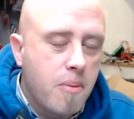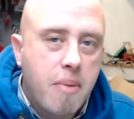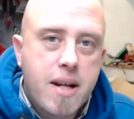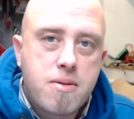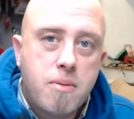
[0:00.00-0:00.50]
going
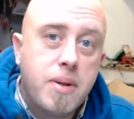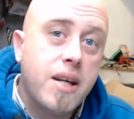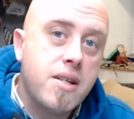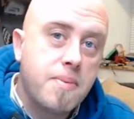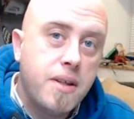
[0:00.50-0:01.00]
back to a
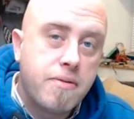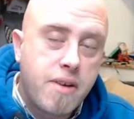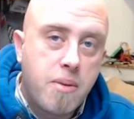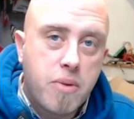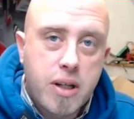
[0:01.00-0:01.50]
PHP
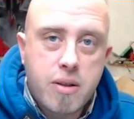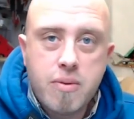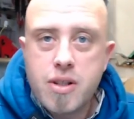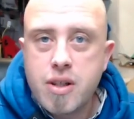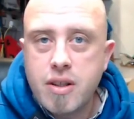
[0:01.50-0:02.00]
framework,
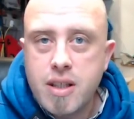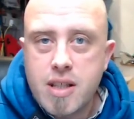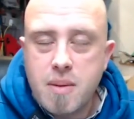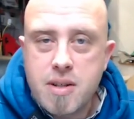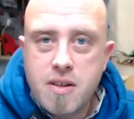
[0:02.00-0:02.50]
which I need
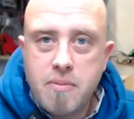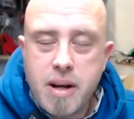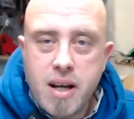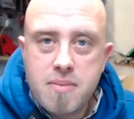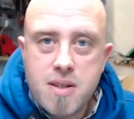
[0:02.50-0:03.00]
to get myself
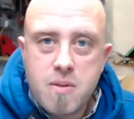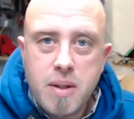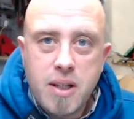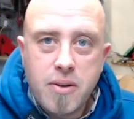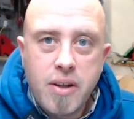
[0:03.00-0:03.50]
back up to
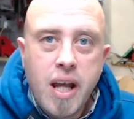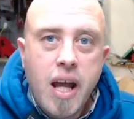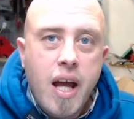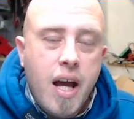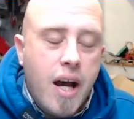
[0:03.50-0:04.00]
speed on,
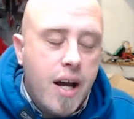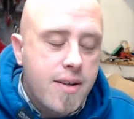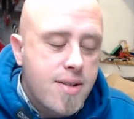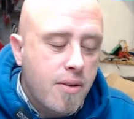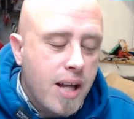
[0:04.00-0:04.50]

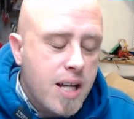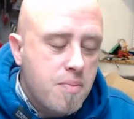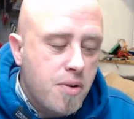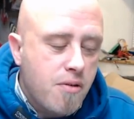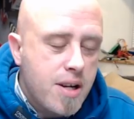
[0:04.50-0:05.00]
so that is
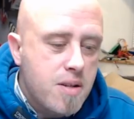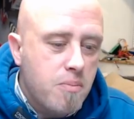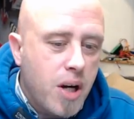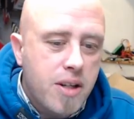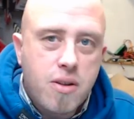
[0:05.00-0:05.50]

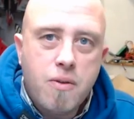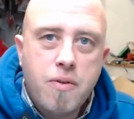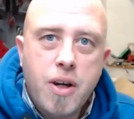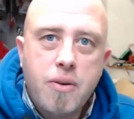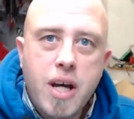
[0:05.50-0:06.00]
progressing. But I do
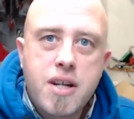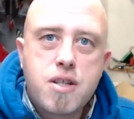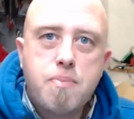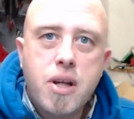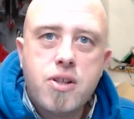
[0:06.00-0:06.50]
feel that I
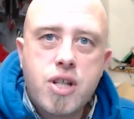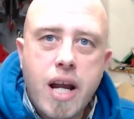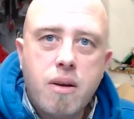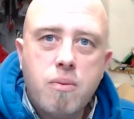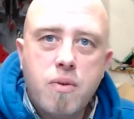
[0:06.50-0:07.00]
sponge
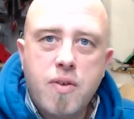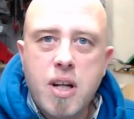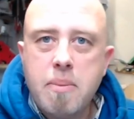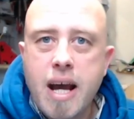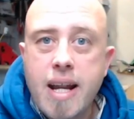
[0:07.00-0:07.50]
out
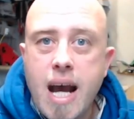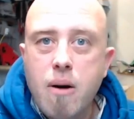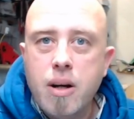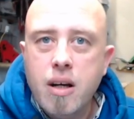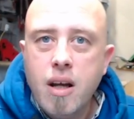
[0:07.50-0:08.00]
within about an
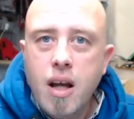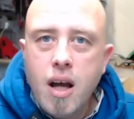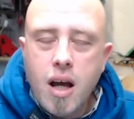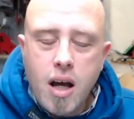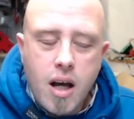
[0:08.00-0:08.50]
hour,
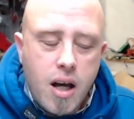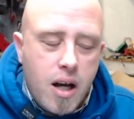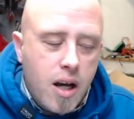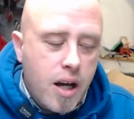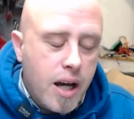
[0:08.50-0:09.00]

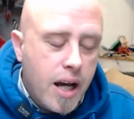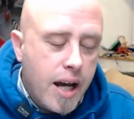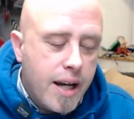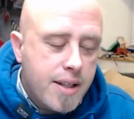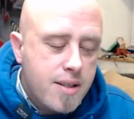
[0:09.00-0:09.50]

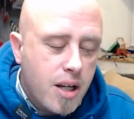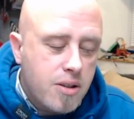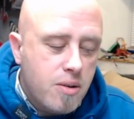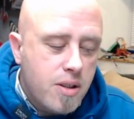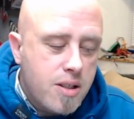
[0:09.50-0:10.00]
and I
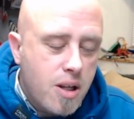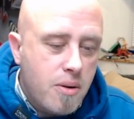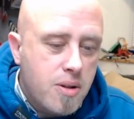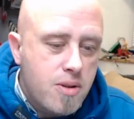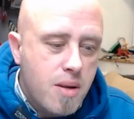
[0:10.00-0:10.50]
do need to
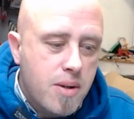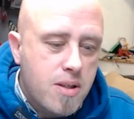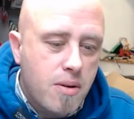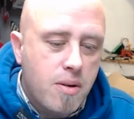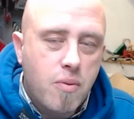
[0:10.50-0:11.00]
go and do something.
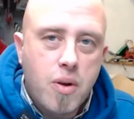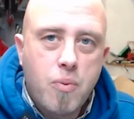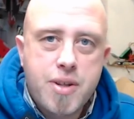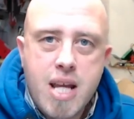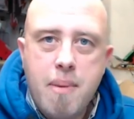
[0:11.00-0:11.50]
So
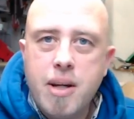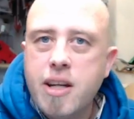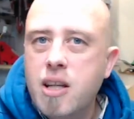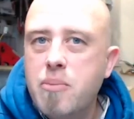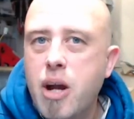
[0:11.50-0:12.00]
what's
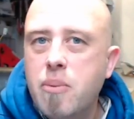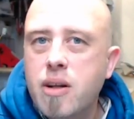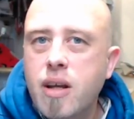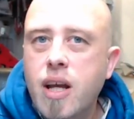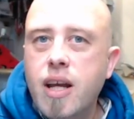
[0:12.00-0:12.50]
happening at the
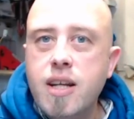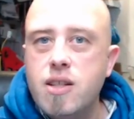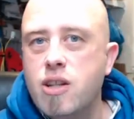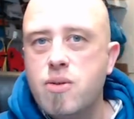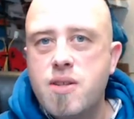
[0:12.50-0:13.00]
moment,
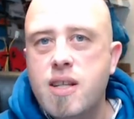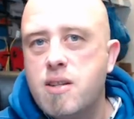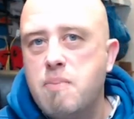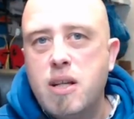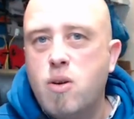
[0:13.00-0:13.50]
you'll see
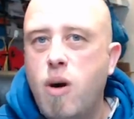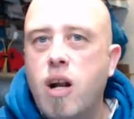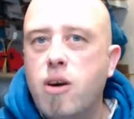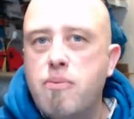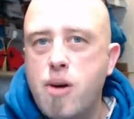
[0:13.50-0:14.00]
there's been
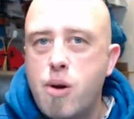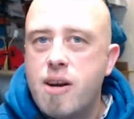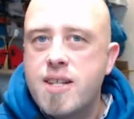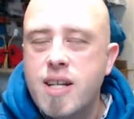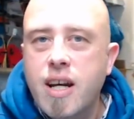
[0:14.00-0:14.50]
quite a lot of
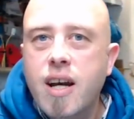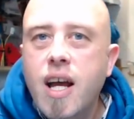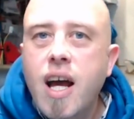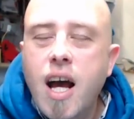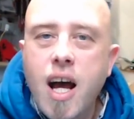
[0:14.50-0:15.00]
progress here,
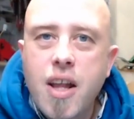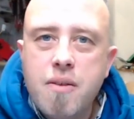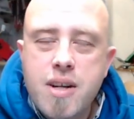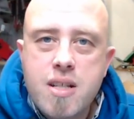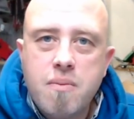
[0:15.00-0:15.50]
and
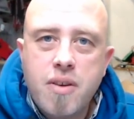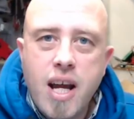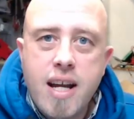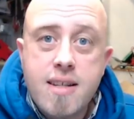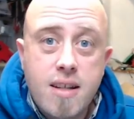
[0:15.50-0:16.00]
the reason for
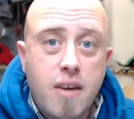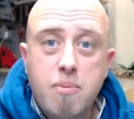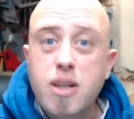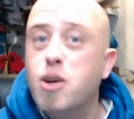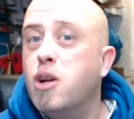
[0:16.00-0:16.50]
that is that
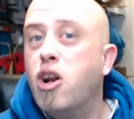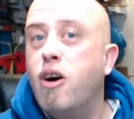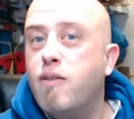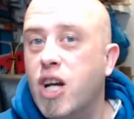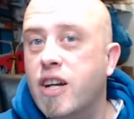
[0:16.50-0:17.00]
I've been doing a
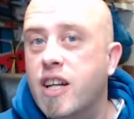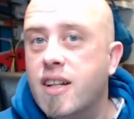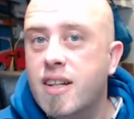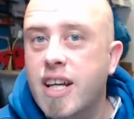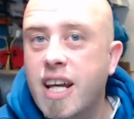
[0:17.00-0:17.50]
lot of
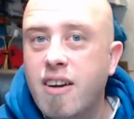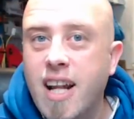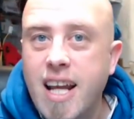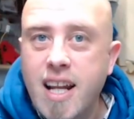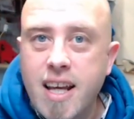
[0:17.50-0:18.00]
learning here
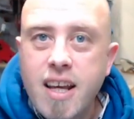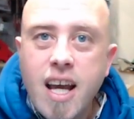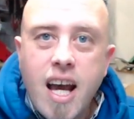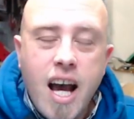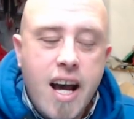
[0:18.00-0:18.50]
lately.
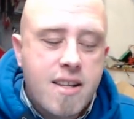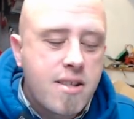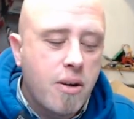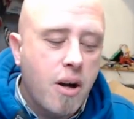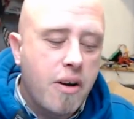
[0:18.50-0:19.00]

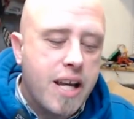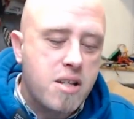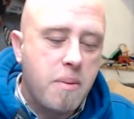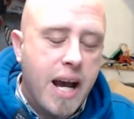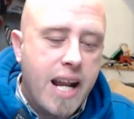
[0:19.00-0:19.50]
So I'll
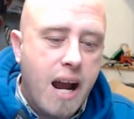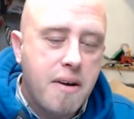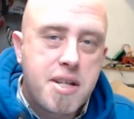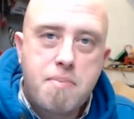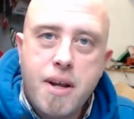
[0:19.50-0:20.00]
get to about an
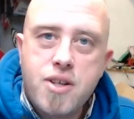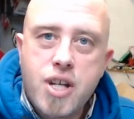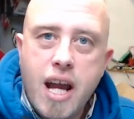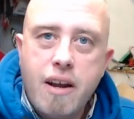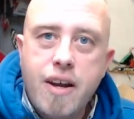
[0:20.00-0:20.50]
hour,
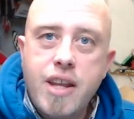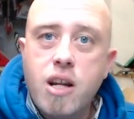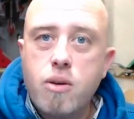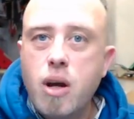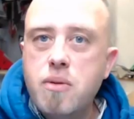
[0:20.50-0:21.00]
sponge out, and
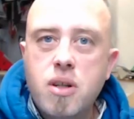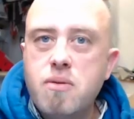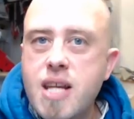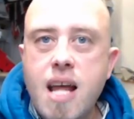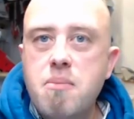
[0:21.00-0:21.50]
then I'll go and
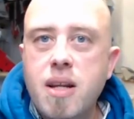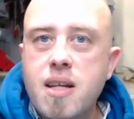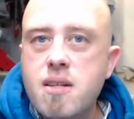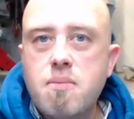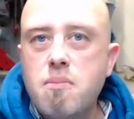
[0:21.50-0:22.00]
do 10
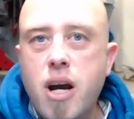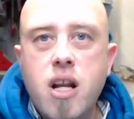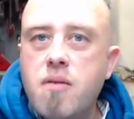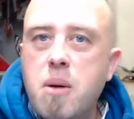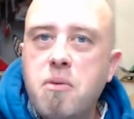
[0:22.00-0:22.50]
minutes
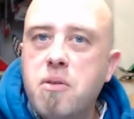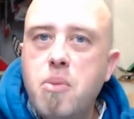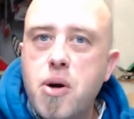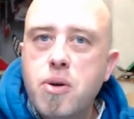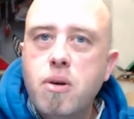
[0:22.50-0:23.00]
mucking around with a
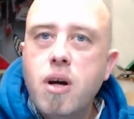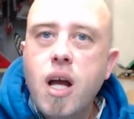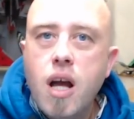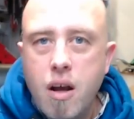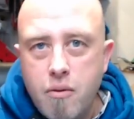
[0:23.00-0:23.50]
model,
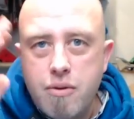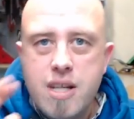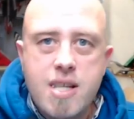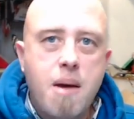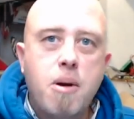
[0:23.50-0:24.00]

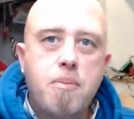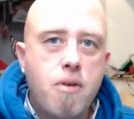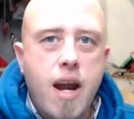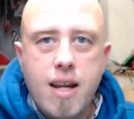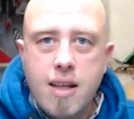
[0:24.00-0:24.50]
reset my
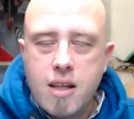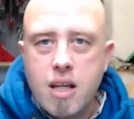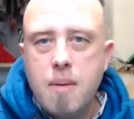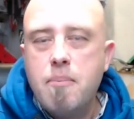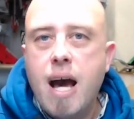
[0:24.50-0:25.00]
brain, and then
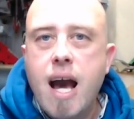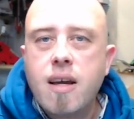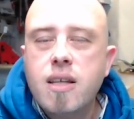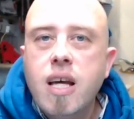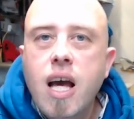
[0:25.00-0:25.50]
come
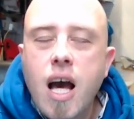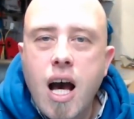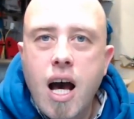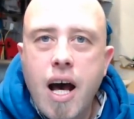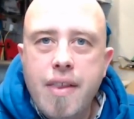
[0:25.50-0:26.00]
back
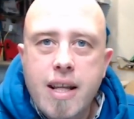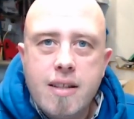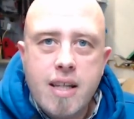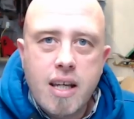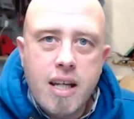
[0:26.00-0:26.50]
and
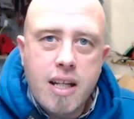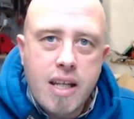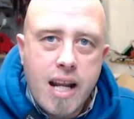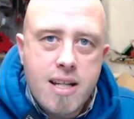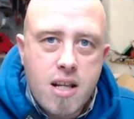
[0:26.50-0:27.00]
then dig in
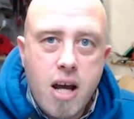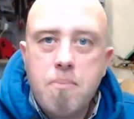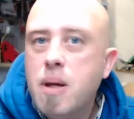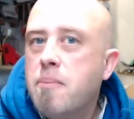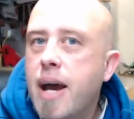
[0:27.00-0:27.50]
again. It's
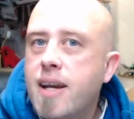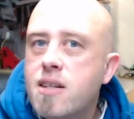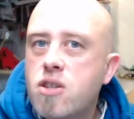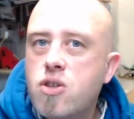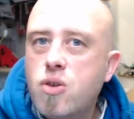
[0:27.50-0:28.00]
like being back
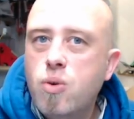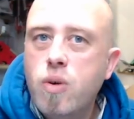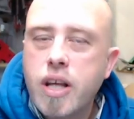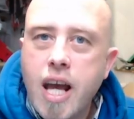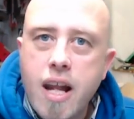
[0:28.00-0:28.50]
at
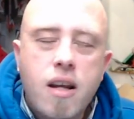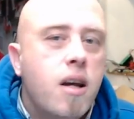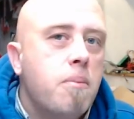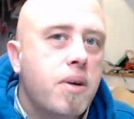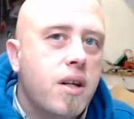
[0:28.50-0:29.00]
school again,
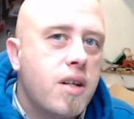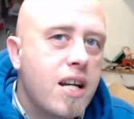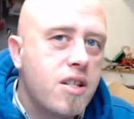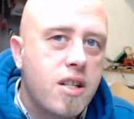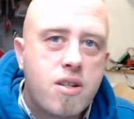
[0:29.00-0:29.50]
but
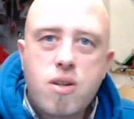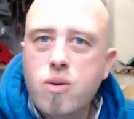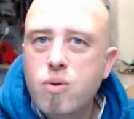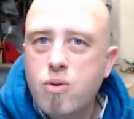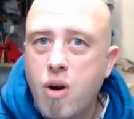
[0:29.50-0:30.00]
actually a
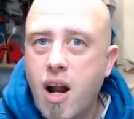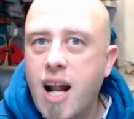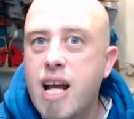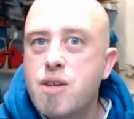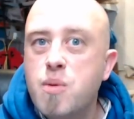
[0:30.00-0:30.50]
school or a
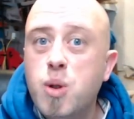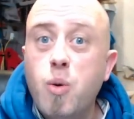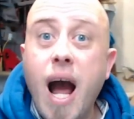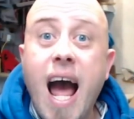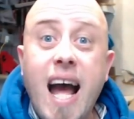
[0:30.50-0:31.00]
classroom
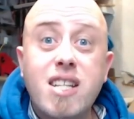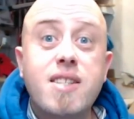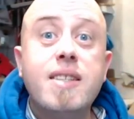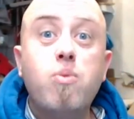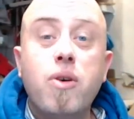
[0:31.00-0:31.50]
you
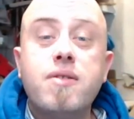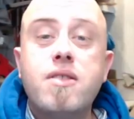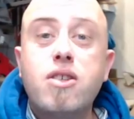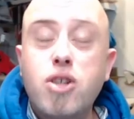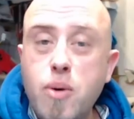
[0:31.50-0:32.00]
actually want
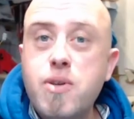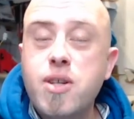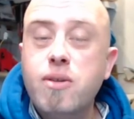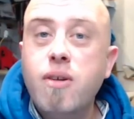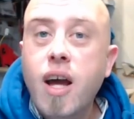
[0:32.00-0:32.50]
to go
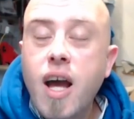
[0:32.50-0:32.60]
to,